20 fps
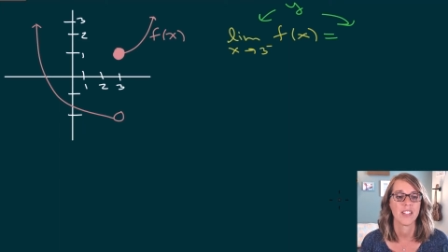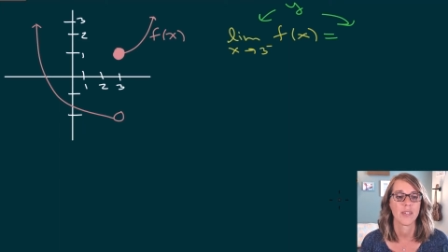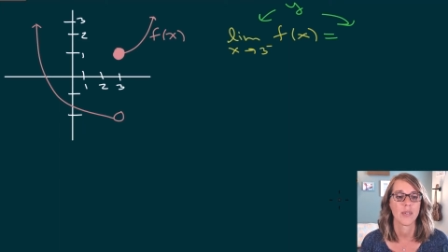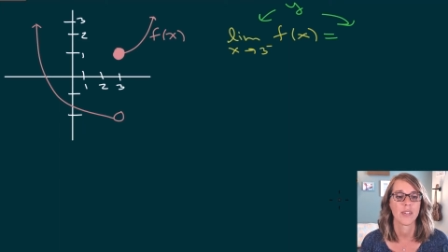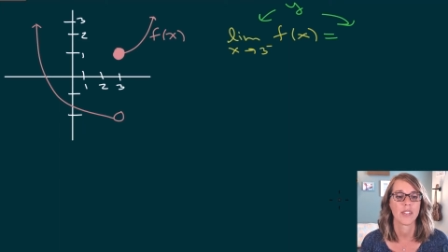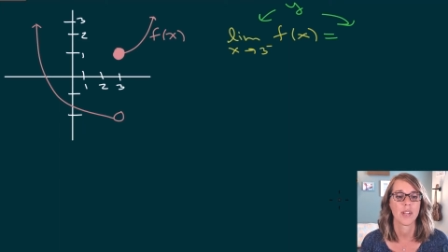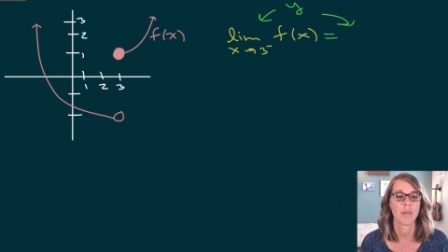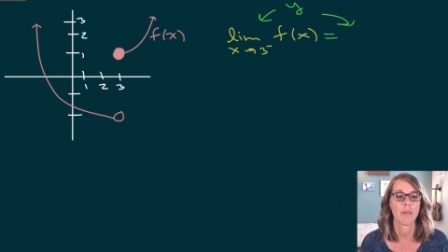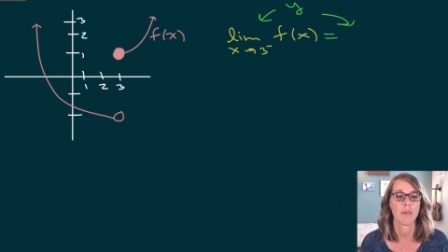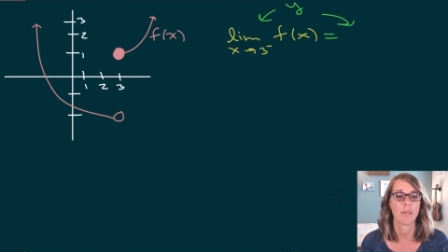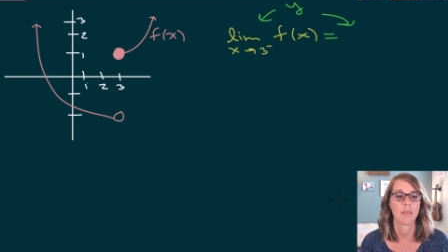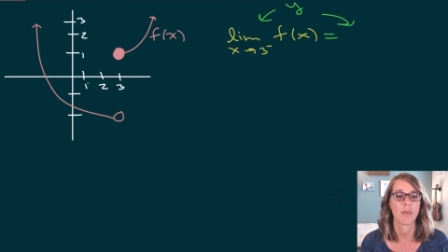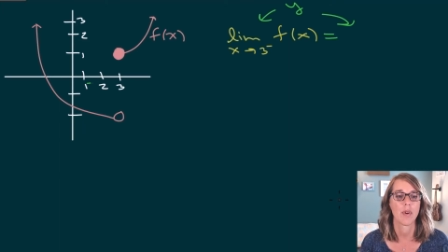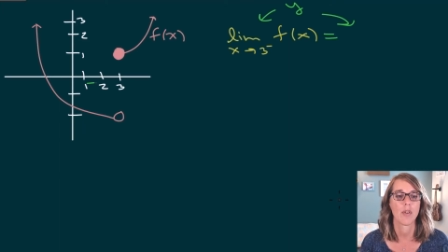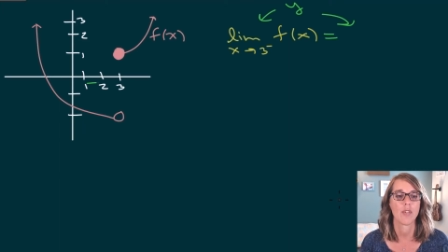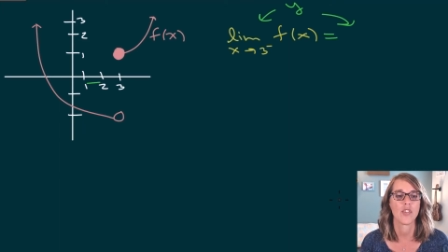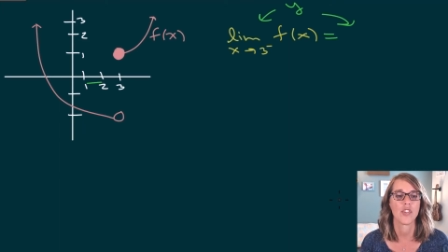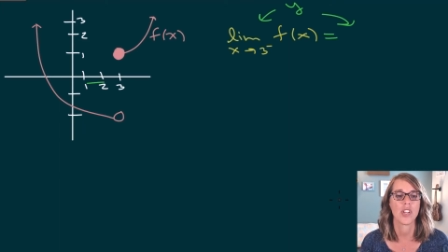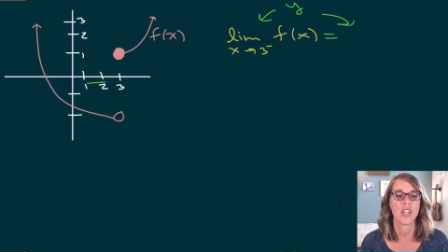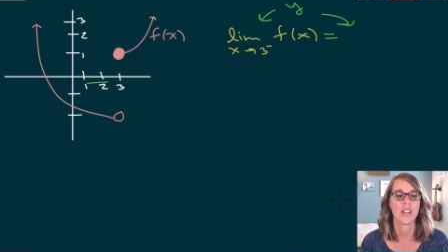So as I'm
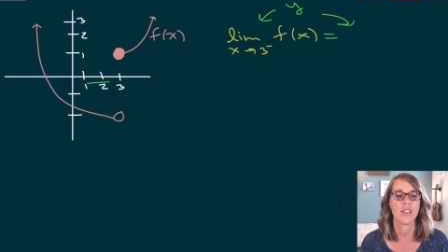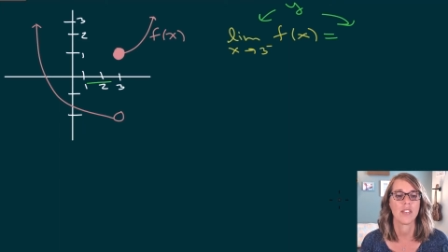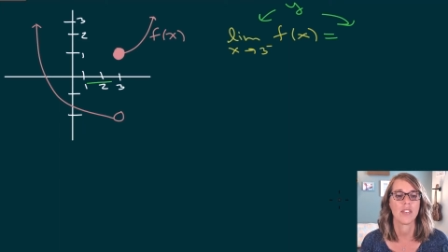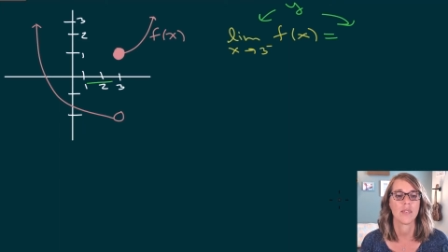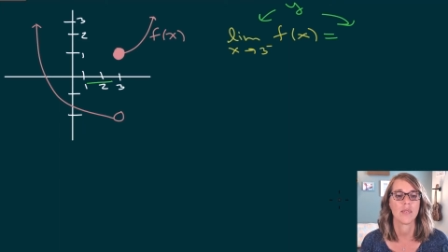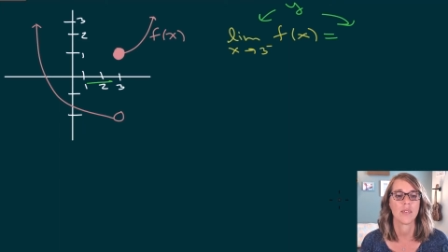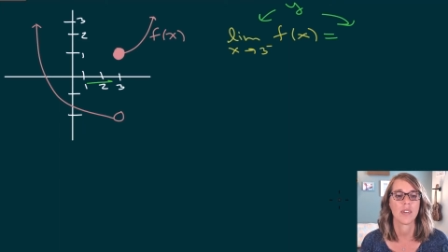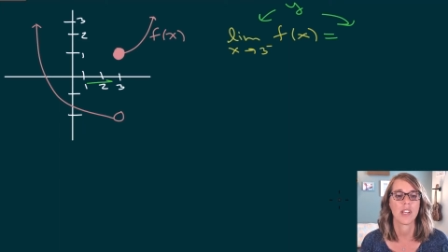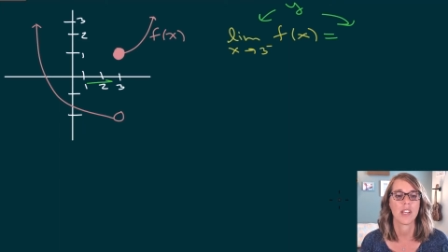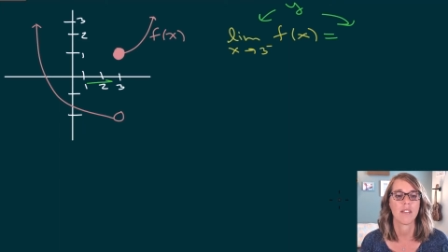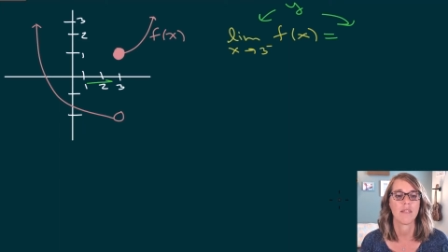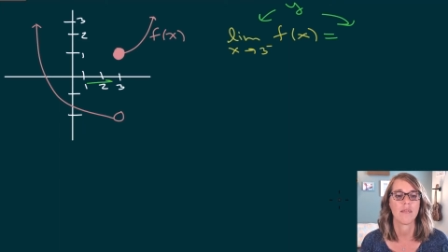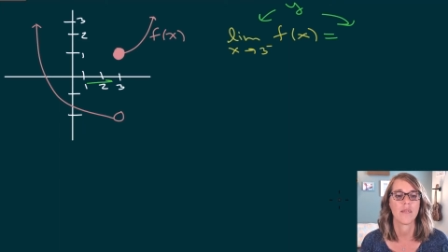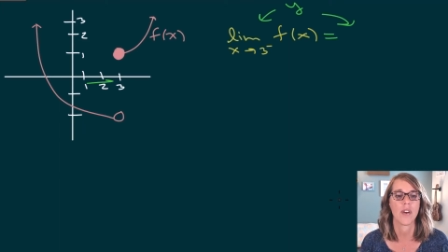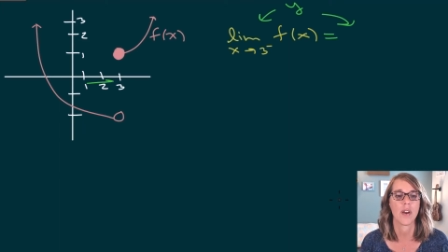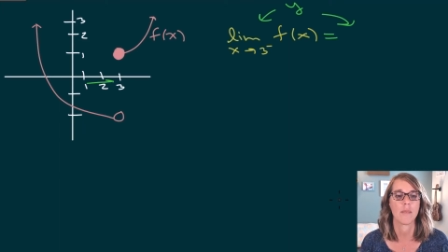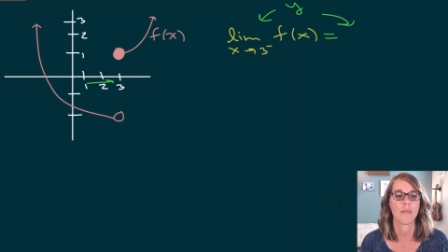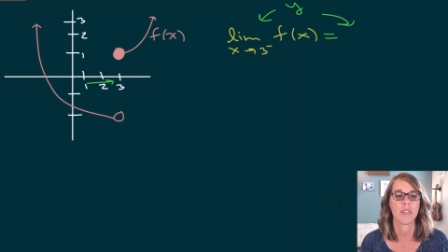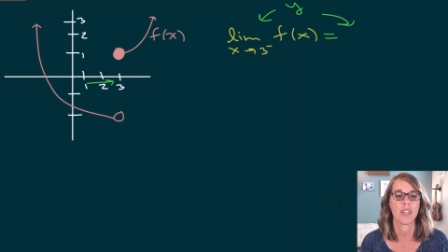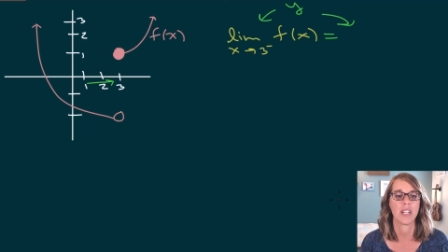approaching 3
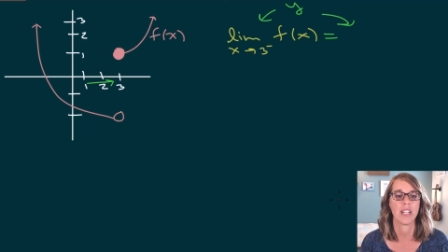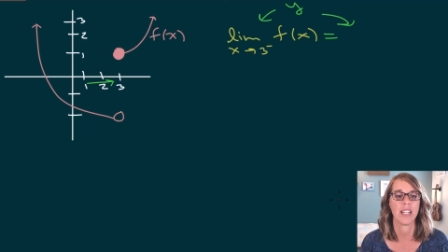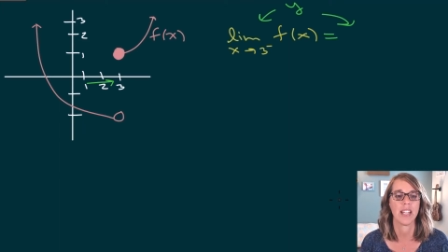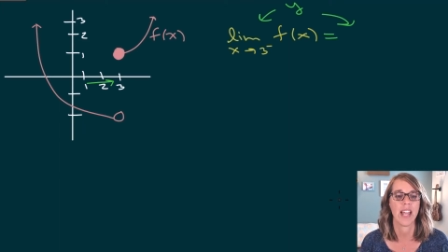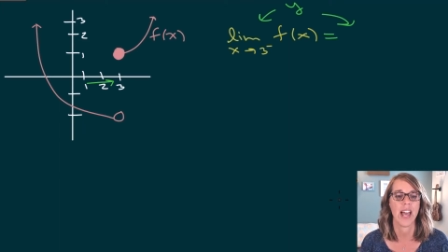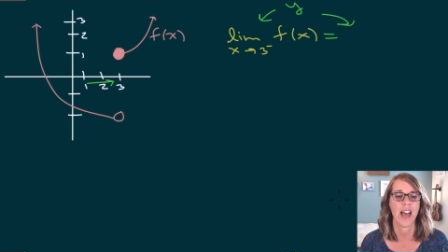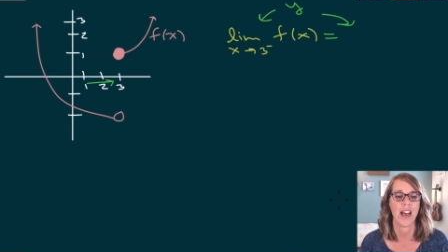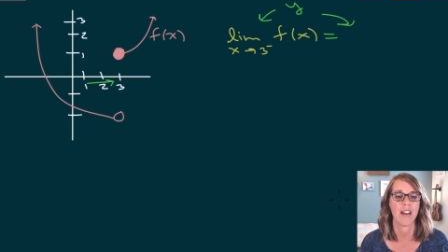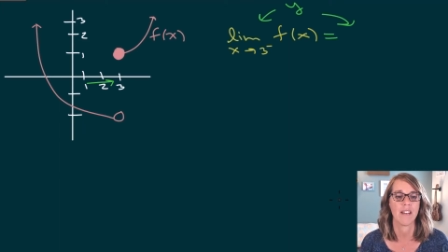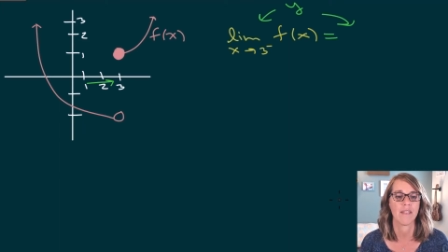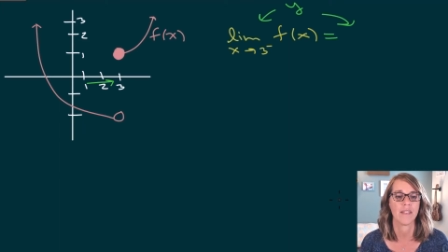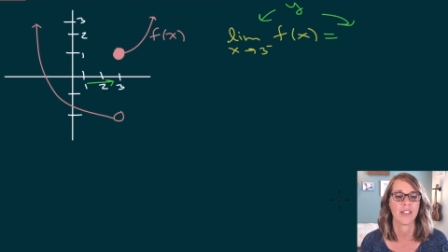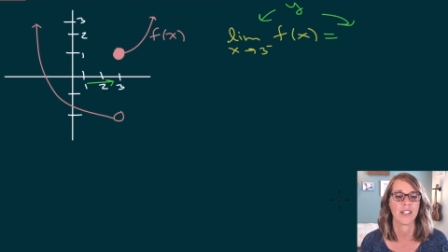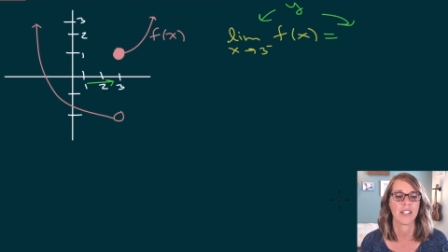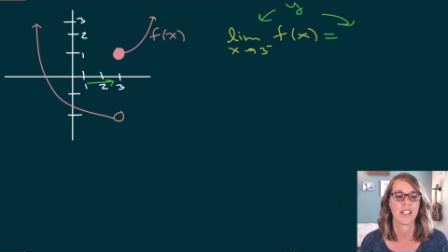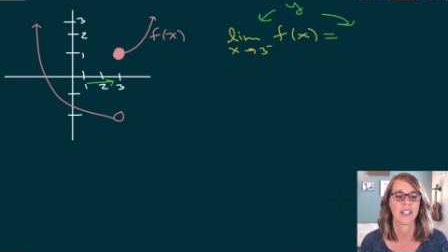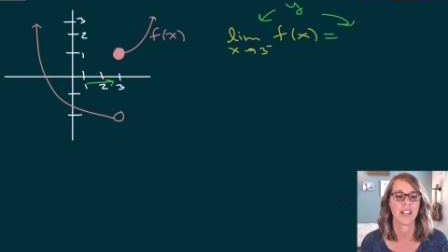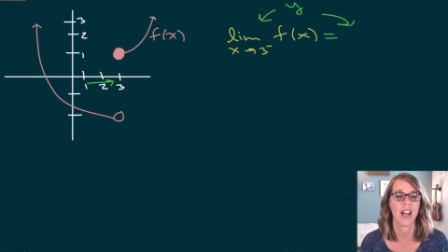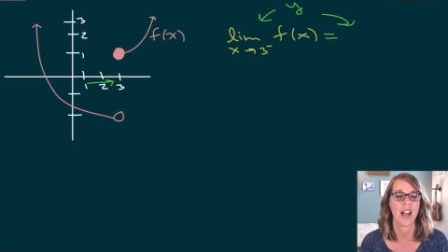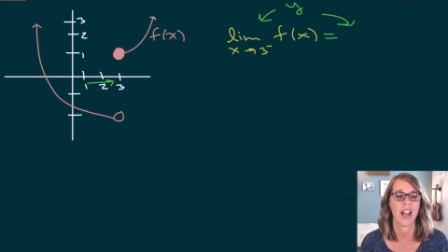from the left,